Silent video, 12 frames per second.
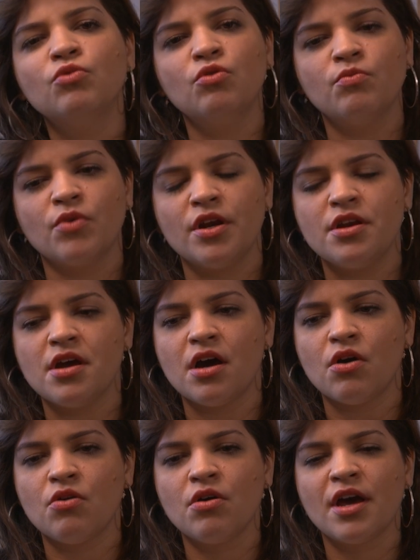room right
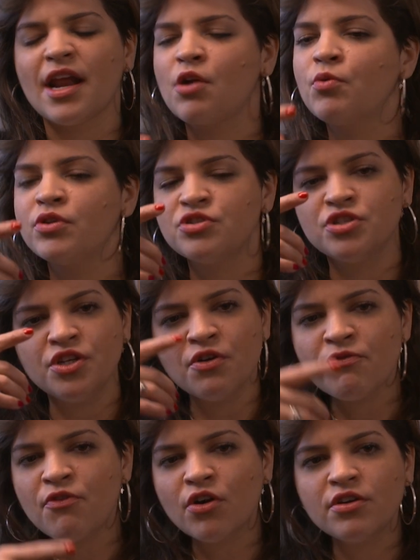now, and I don't want to see your
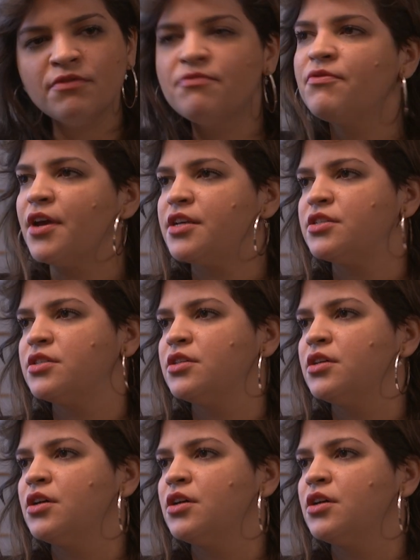fucking face